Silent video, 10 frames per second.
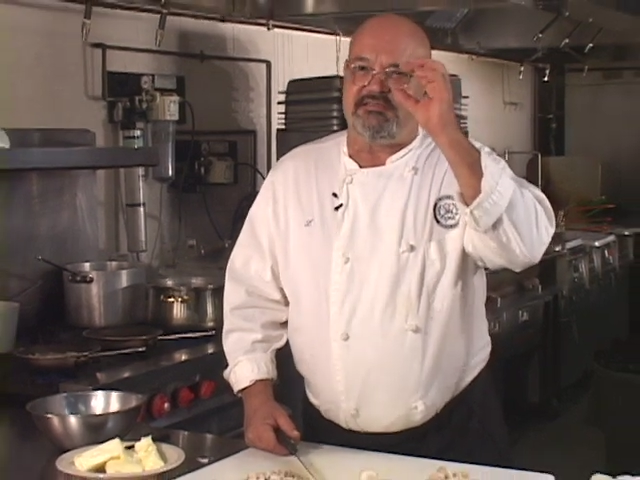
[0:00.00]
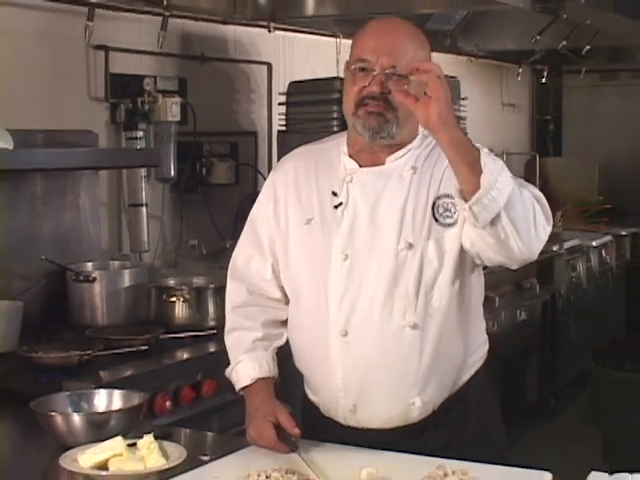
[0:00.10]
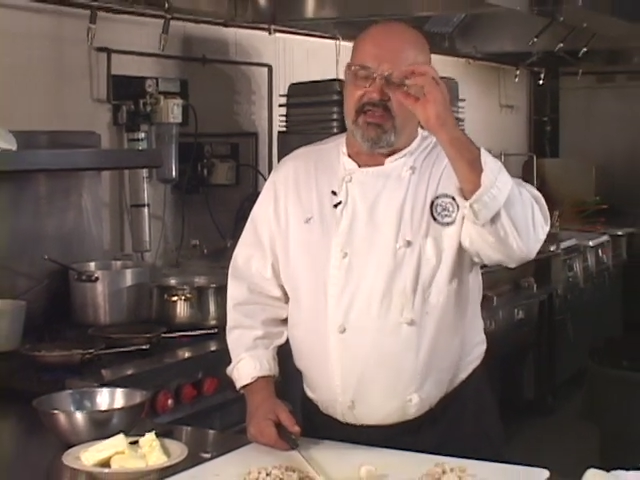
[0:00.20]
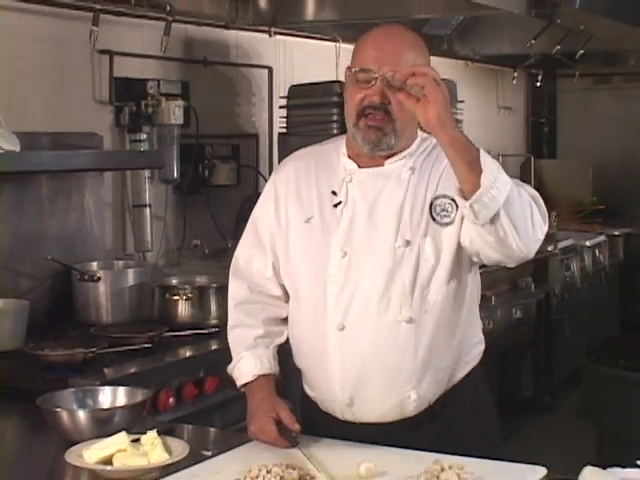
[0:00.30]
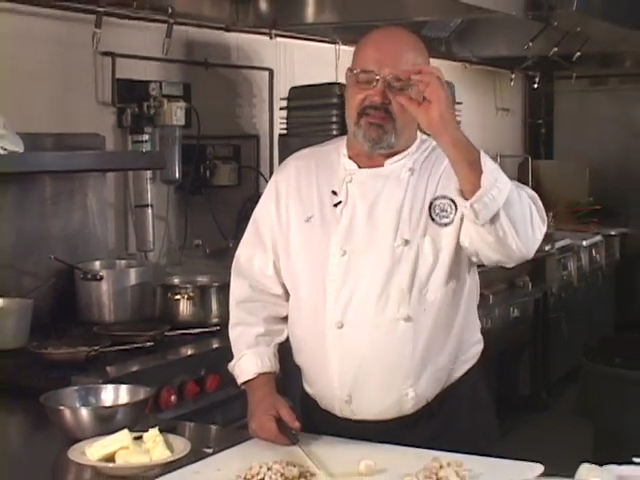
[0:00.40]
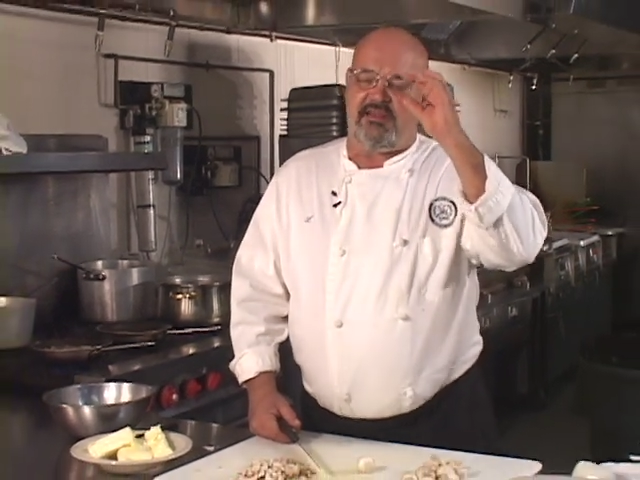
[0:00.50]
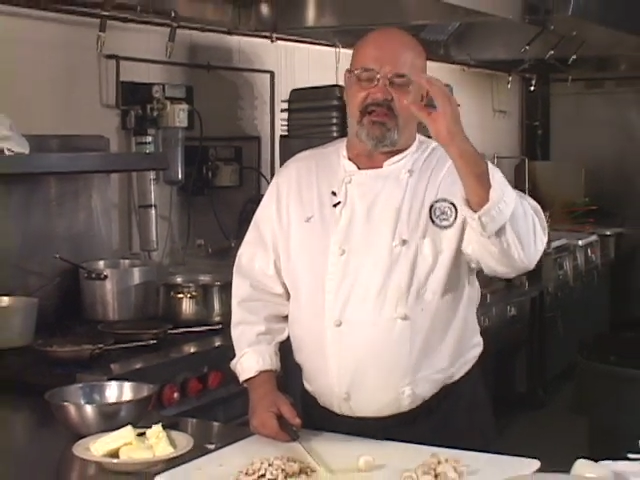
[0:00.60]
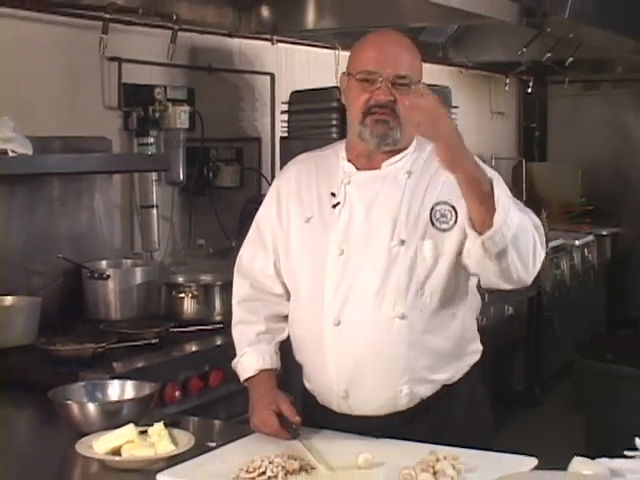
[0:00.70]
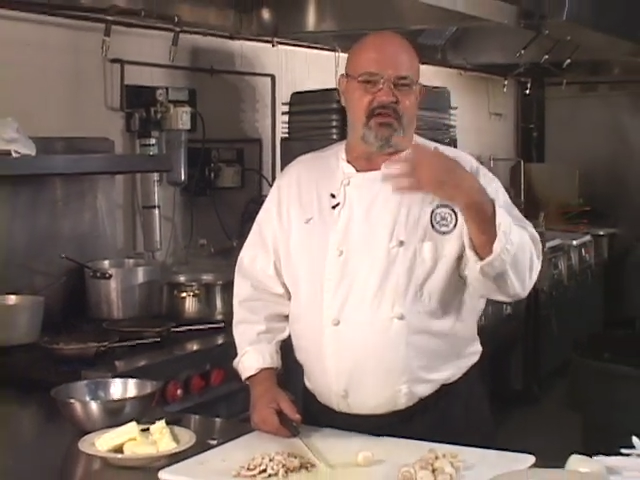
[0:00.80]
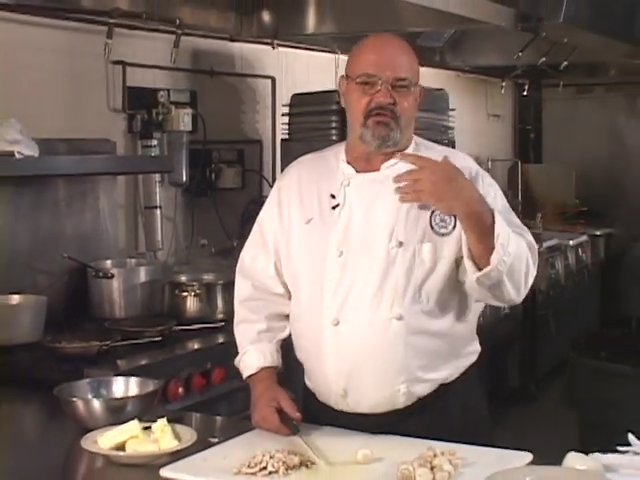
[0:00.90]
saying that
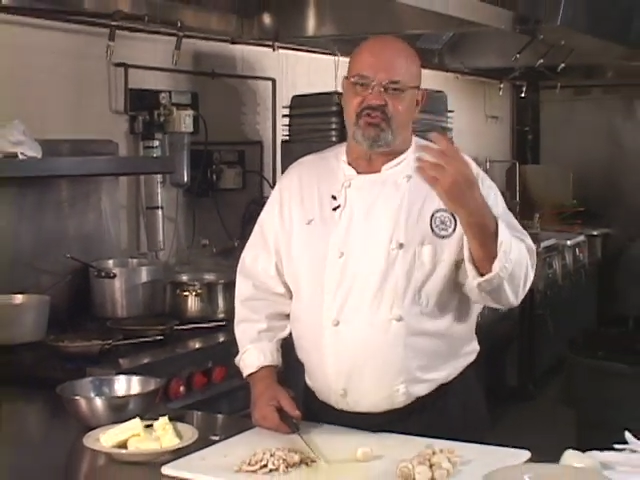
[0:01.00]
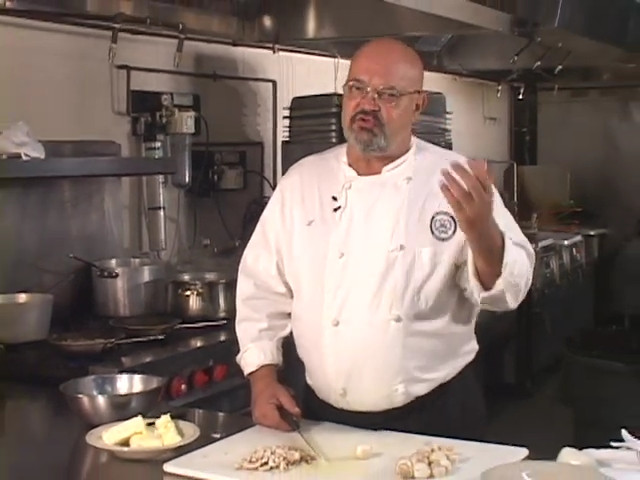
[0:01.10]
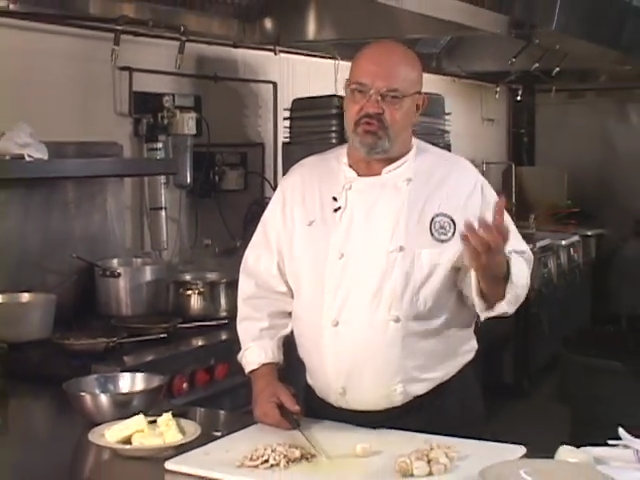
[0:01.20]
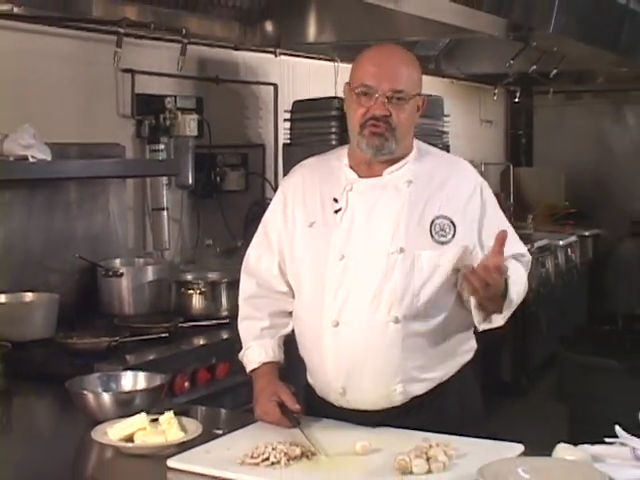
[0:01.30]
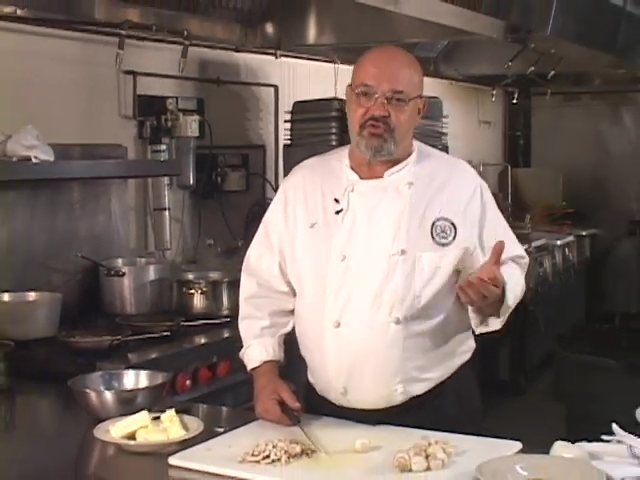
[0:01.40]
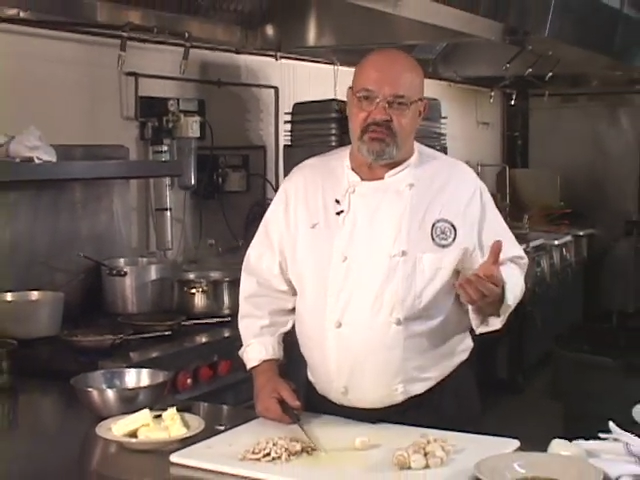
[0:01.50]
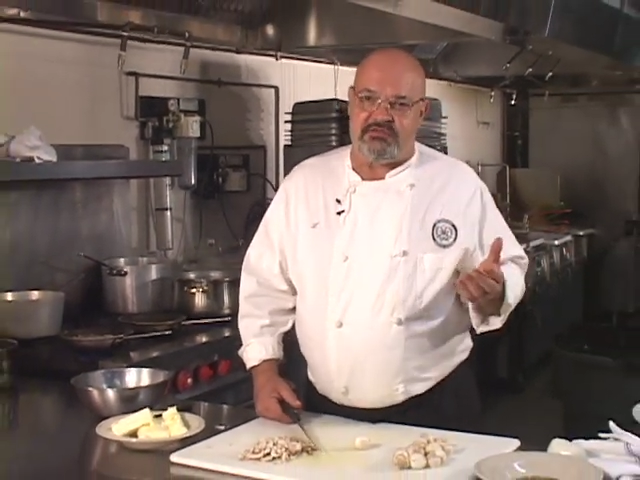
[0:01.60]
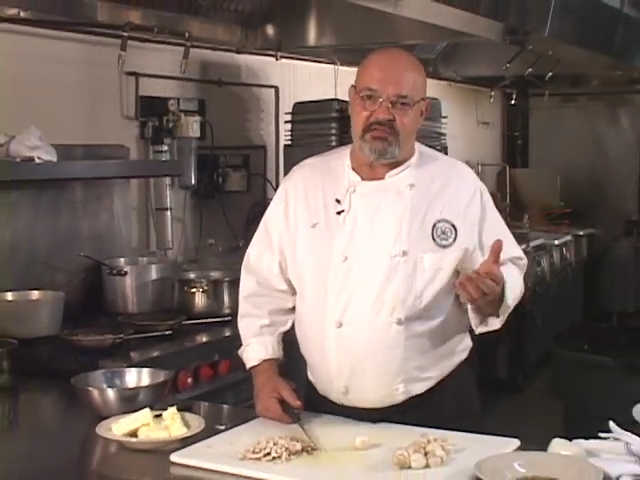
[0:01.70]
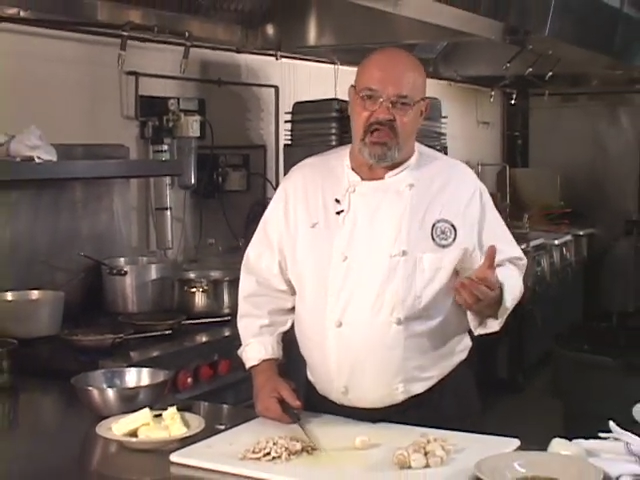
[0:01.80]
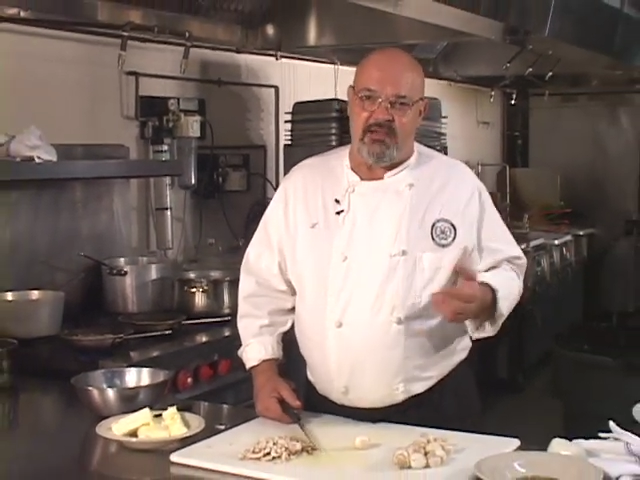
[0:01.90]
I tell students all
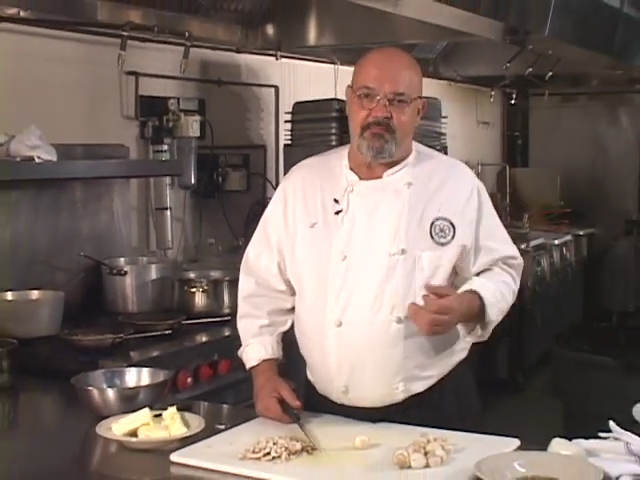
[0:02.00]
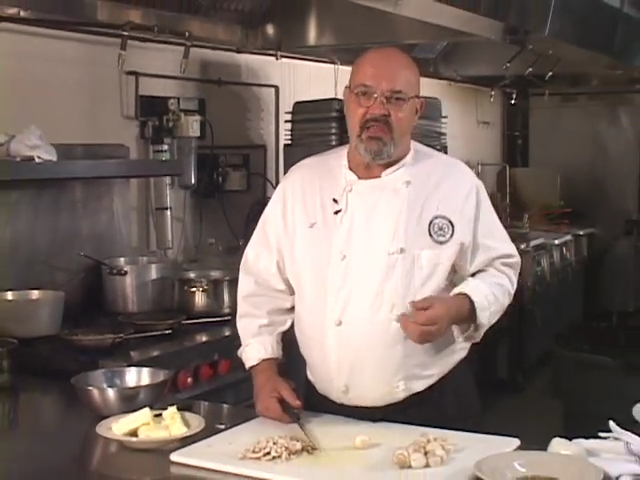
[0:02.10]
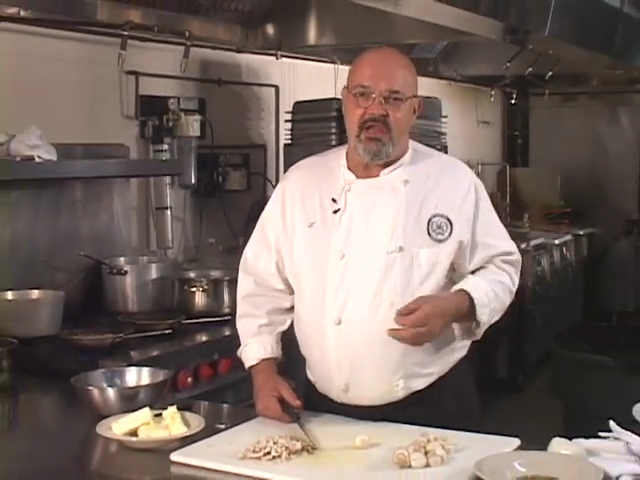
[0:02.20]
the time